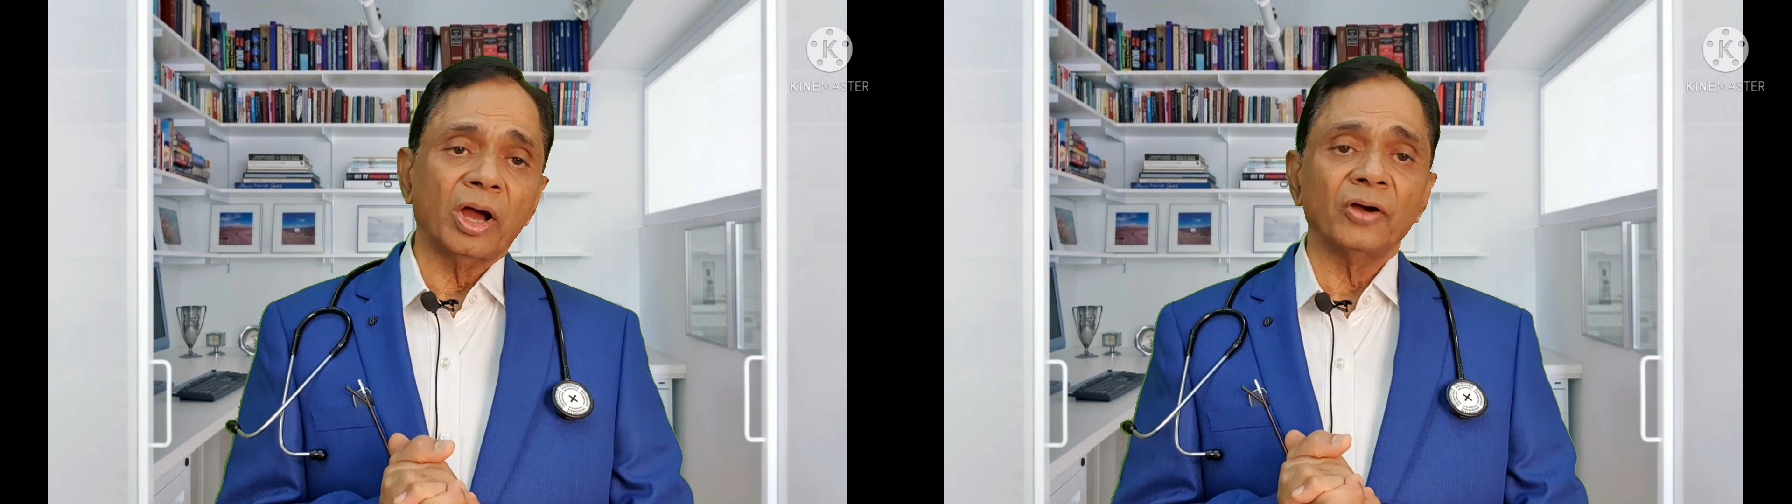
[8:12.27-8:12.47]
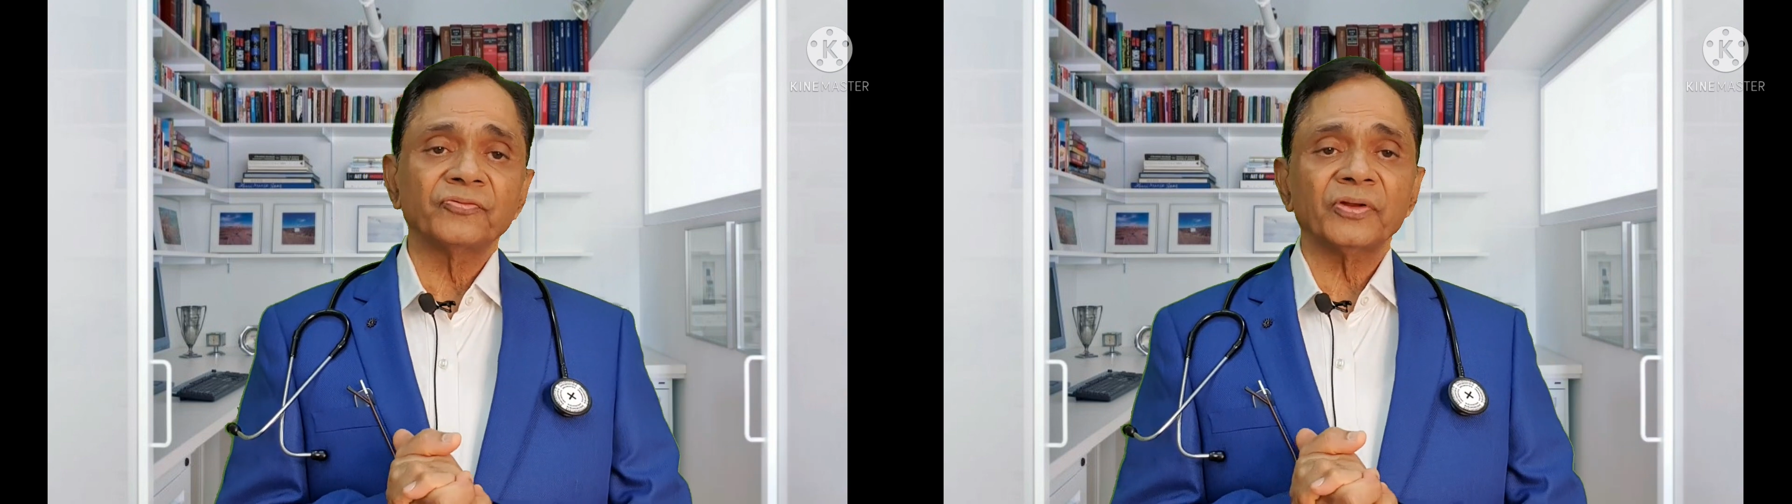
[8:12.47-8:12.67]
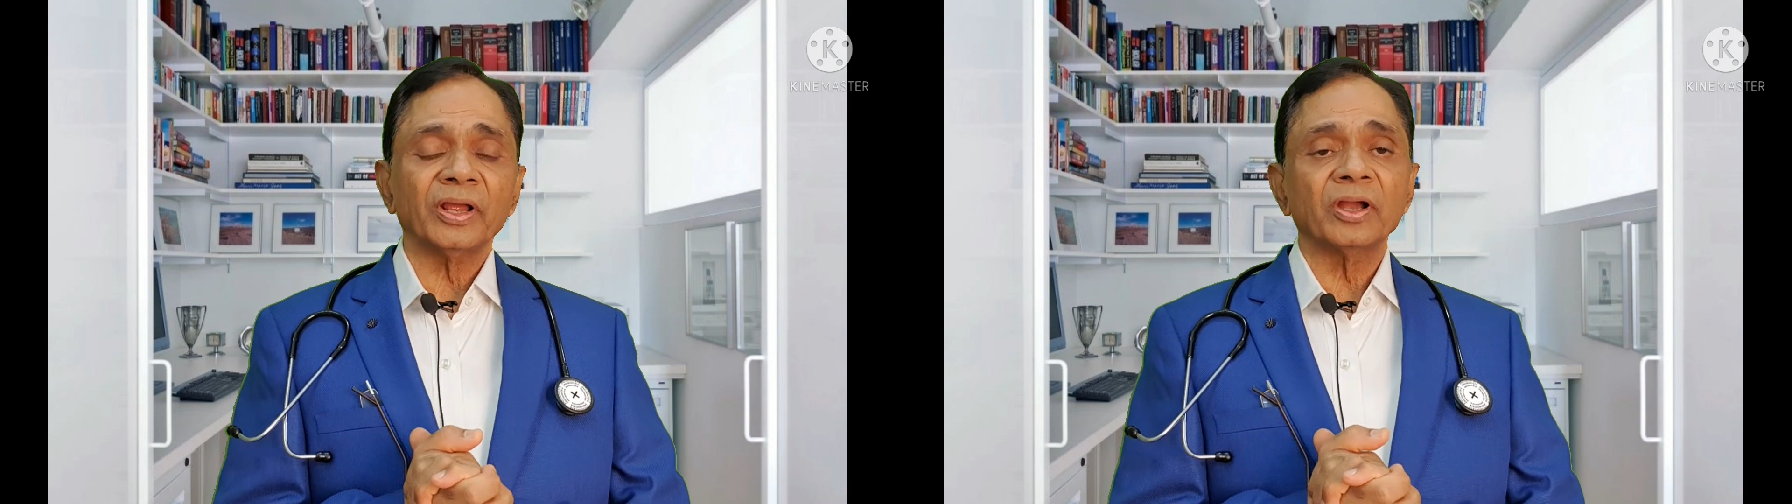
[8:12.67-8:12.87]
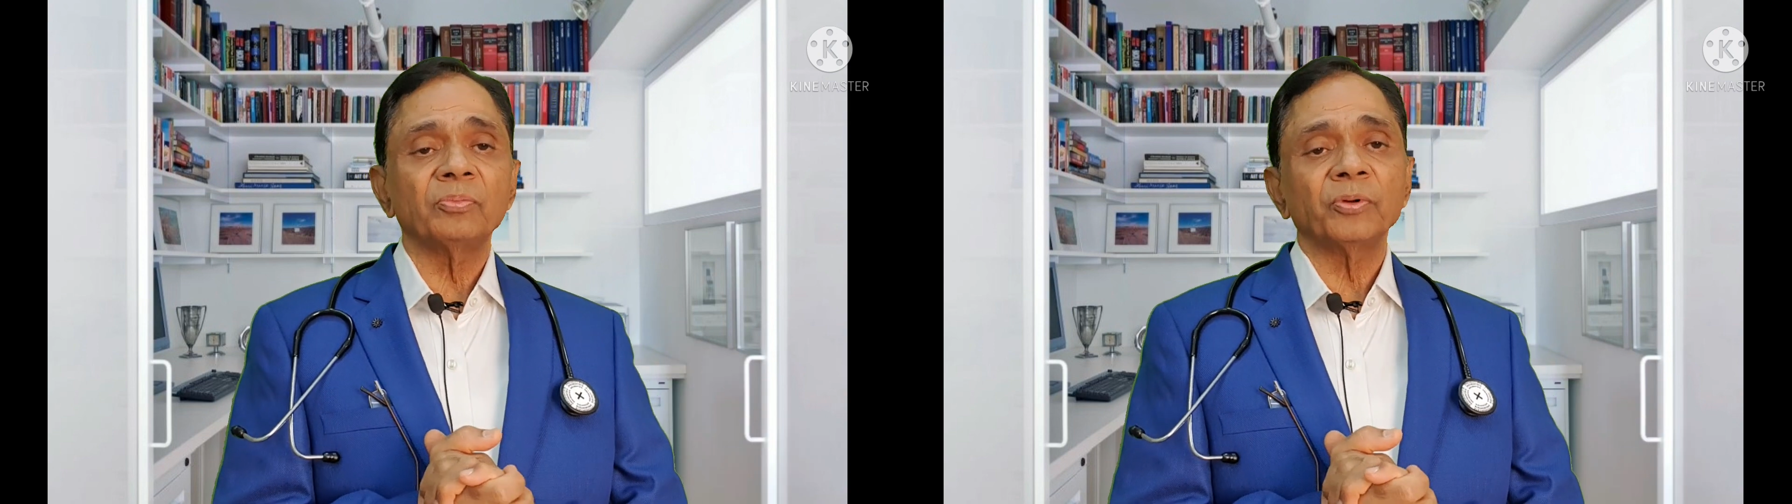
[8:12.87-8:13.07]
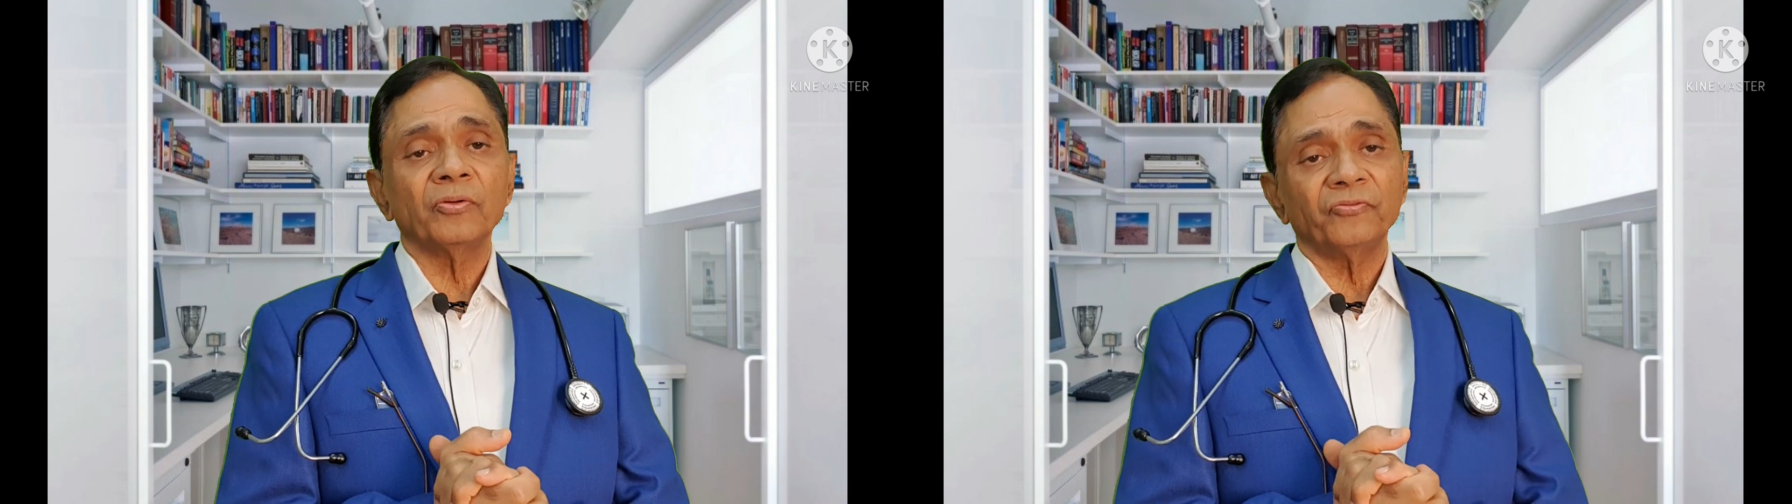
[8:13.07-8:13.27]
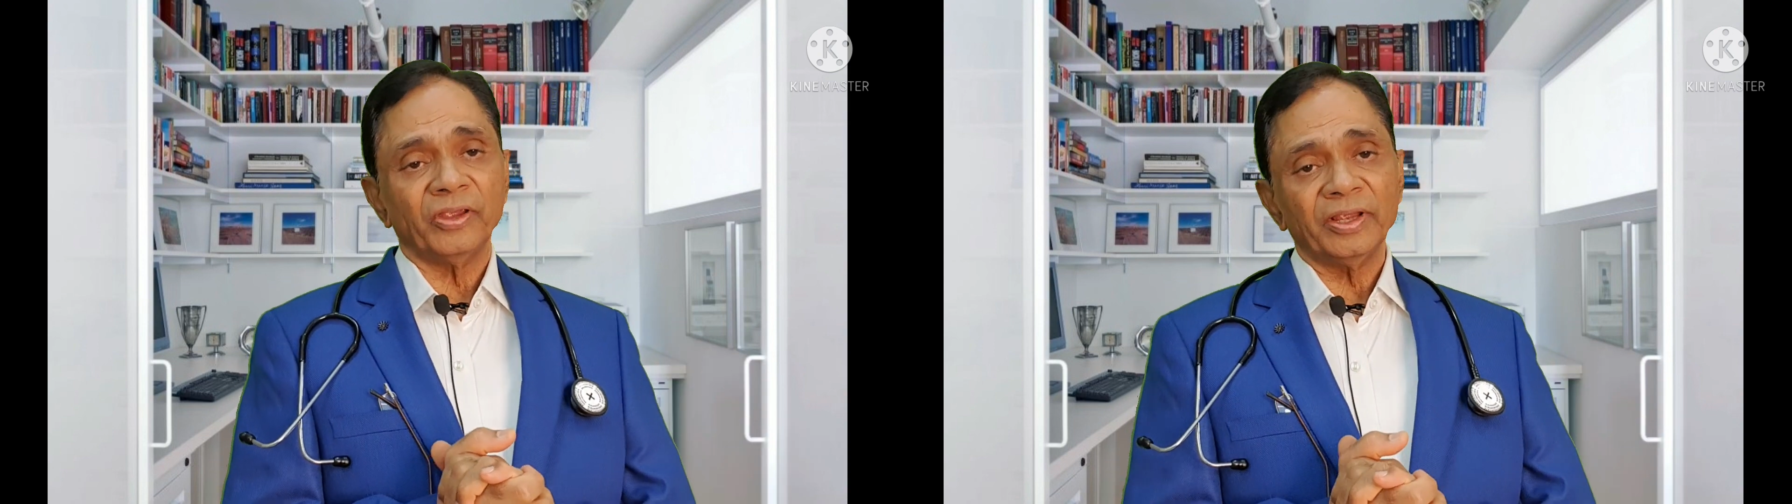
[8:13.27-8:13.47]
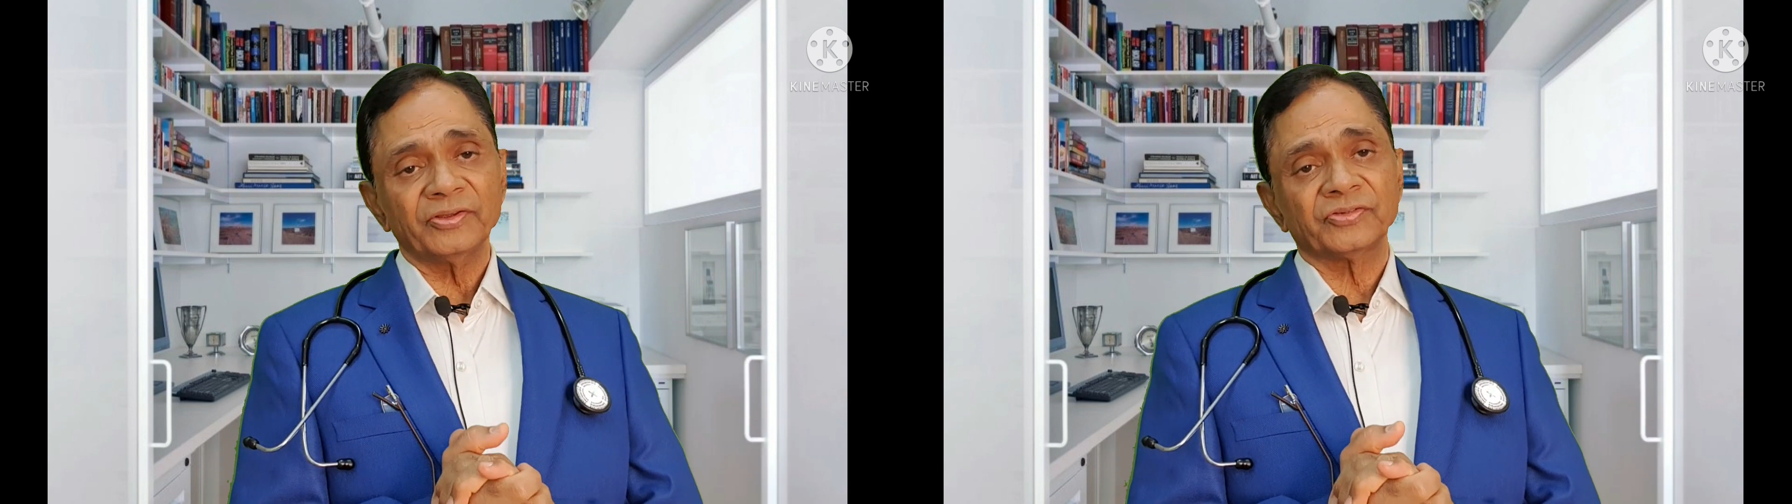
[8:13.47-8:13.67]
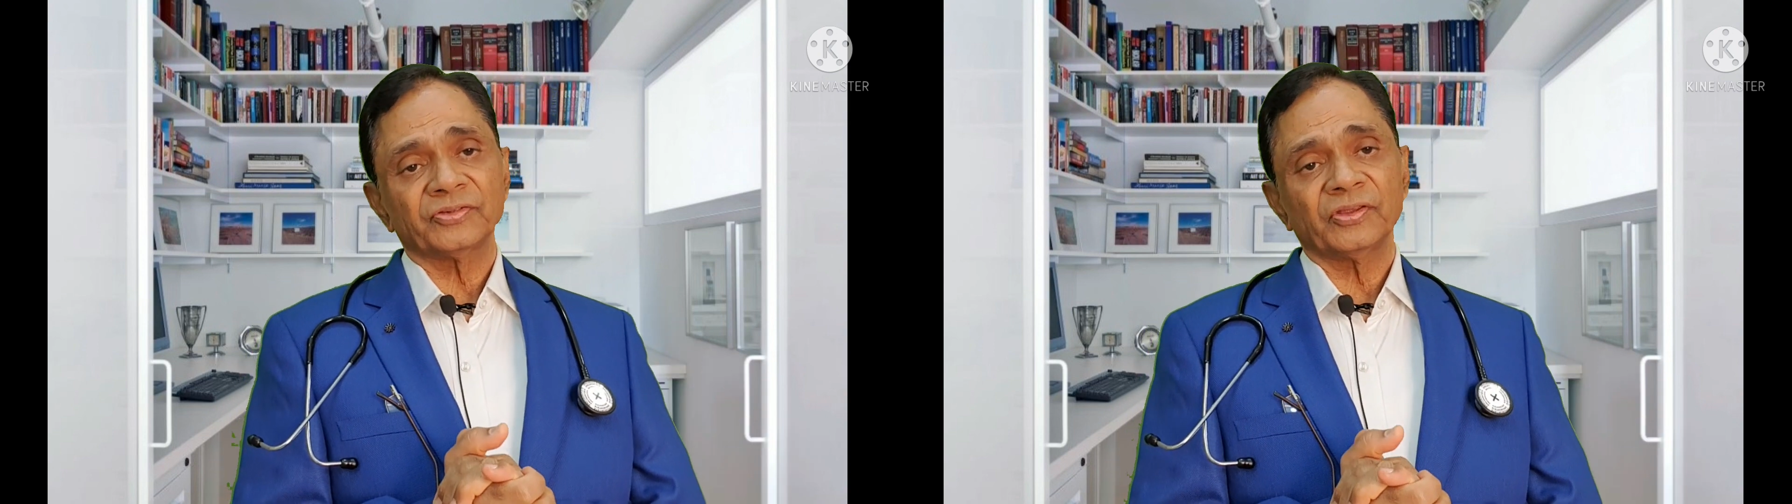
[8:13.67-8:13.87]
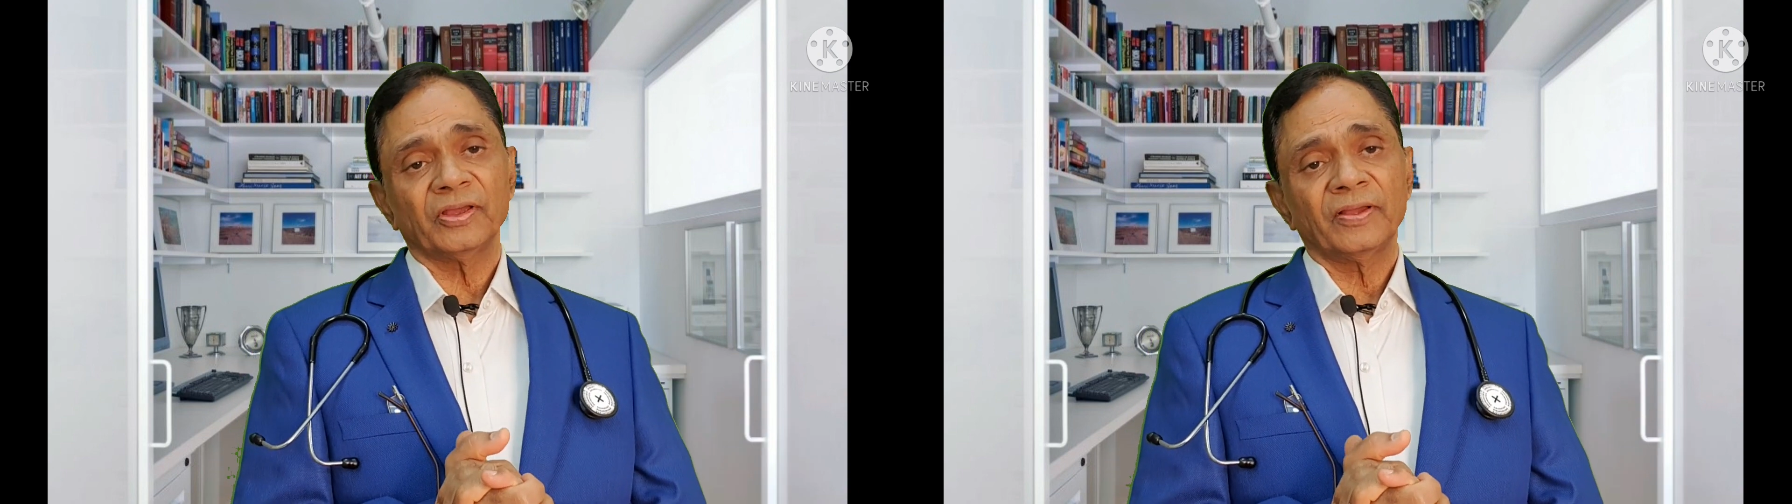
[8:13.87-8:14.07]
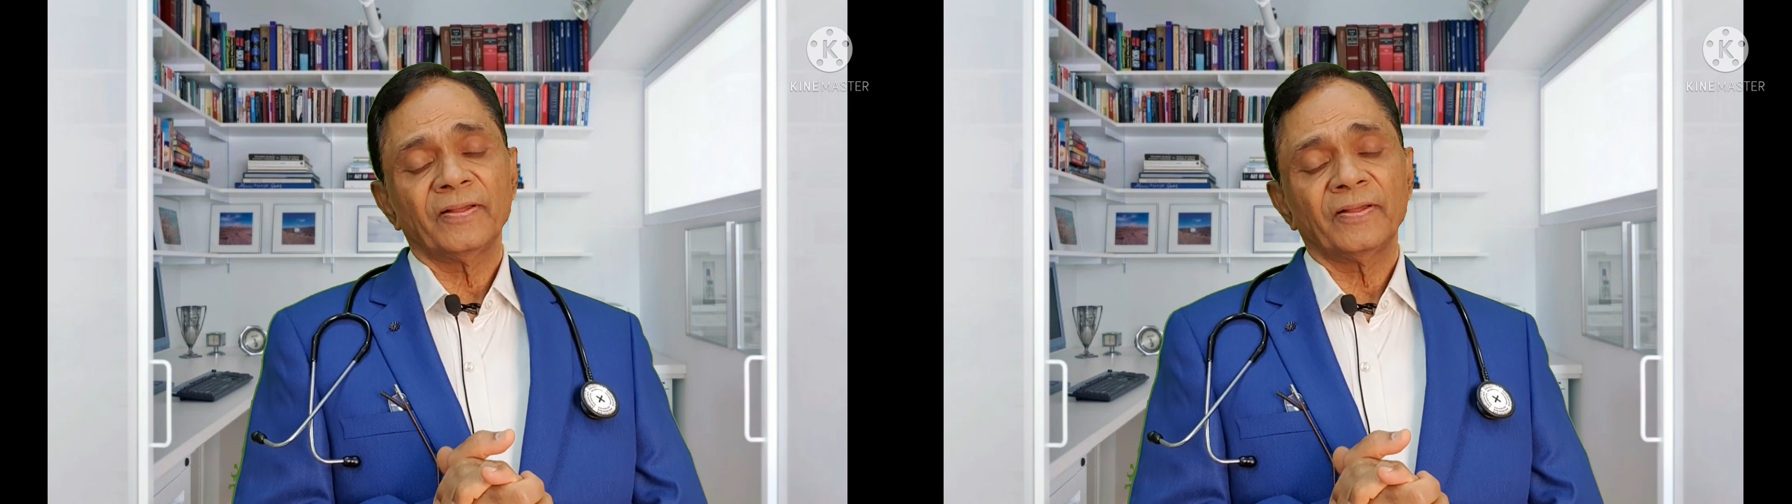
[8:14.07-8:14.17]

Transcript: after a couple of weeks,